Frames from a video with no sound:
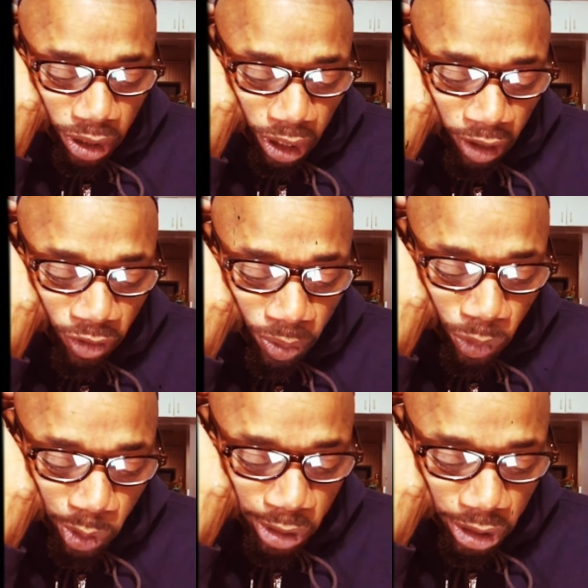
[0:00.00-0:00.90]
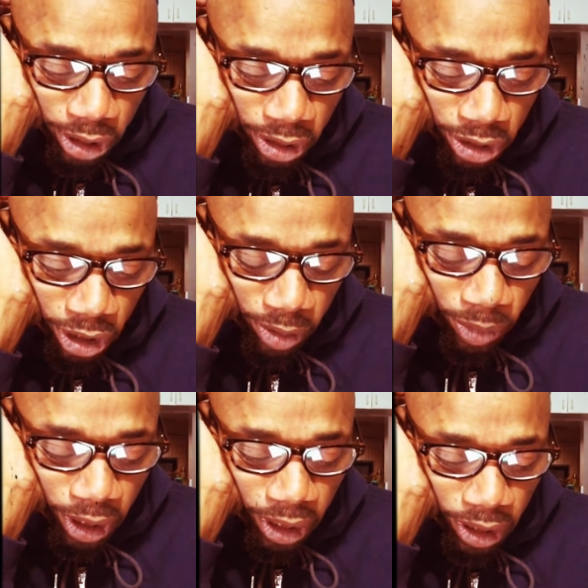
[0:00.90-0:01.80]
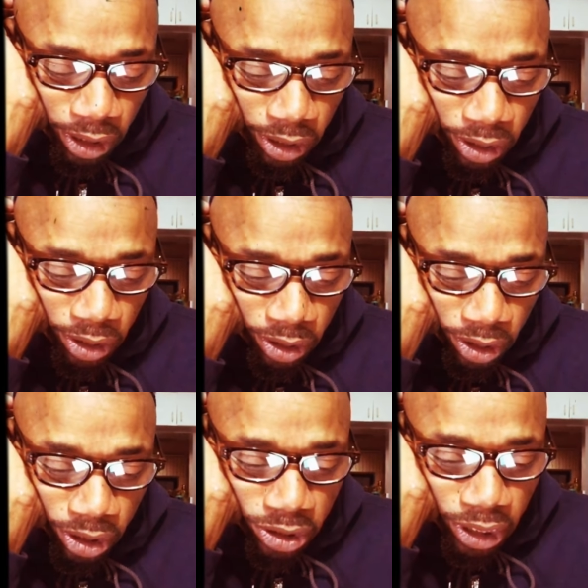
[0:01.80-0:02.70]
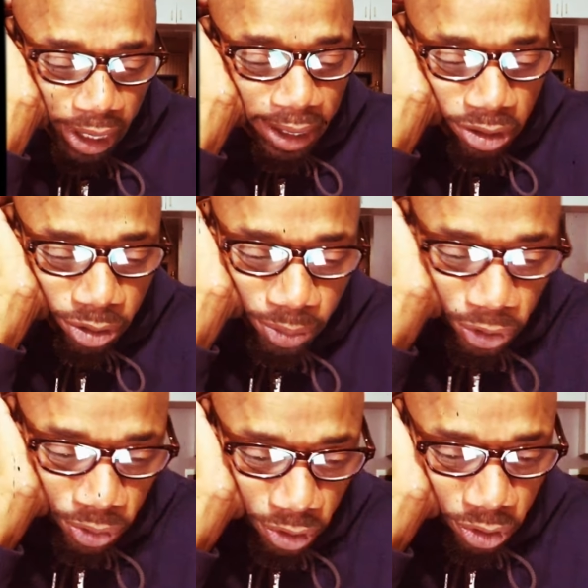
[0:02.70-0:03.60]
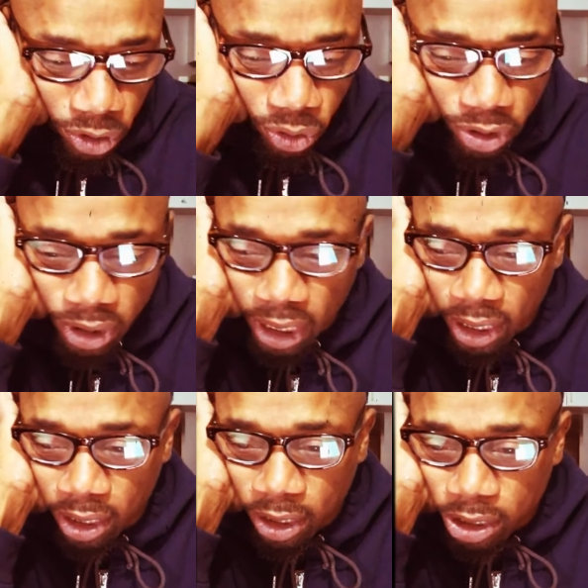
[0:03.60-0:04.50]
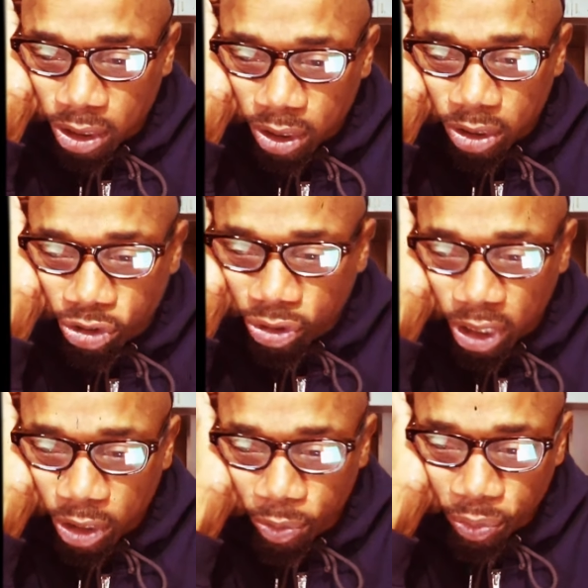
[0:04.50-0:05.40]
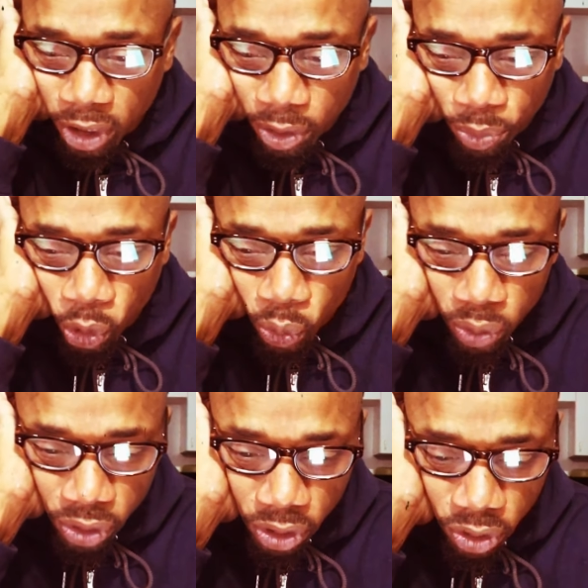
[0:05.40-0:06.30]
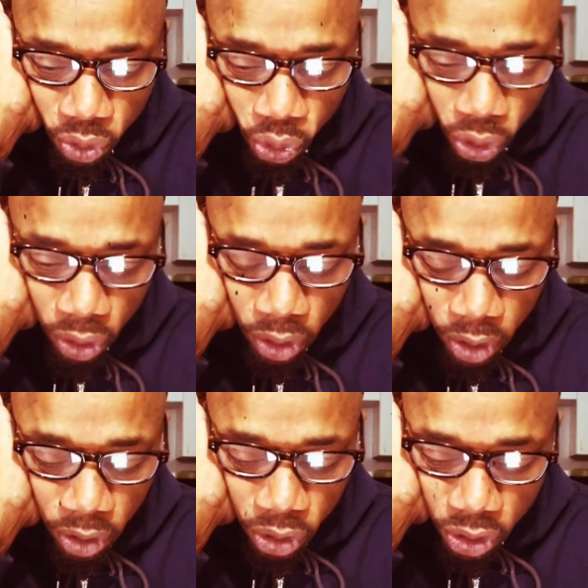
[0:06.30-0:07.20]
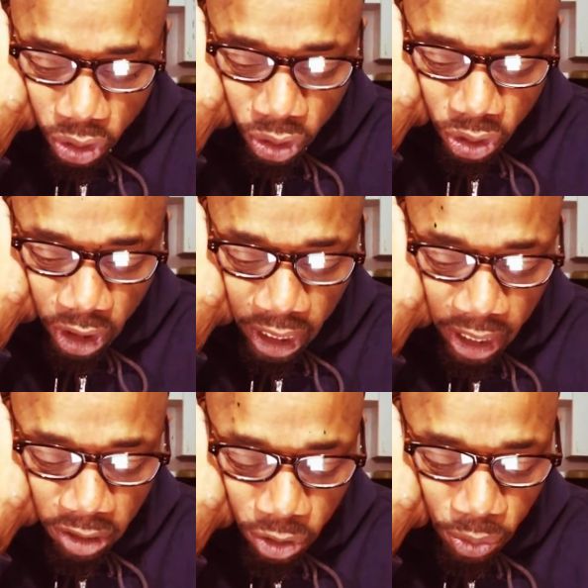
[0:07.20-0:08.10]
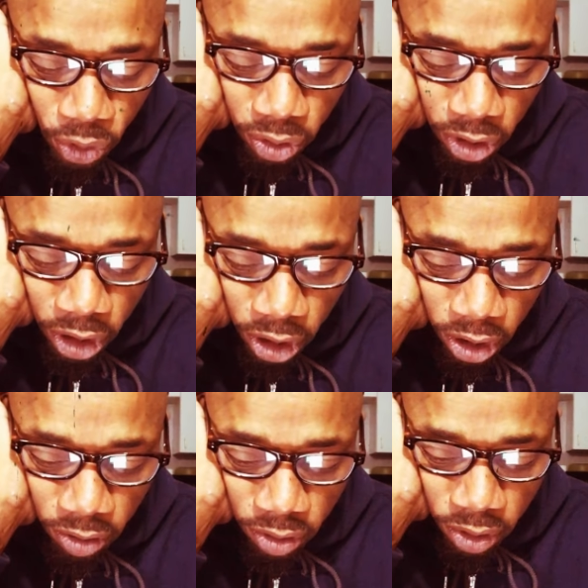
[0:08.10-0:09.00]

Evan Moshe Jeremiah and its attributes, you know, it's not trying to be Moses or it's just the attributes of.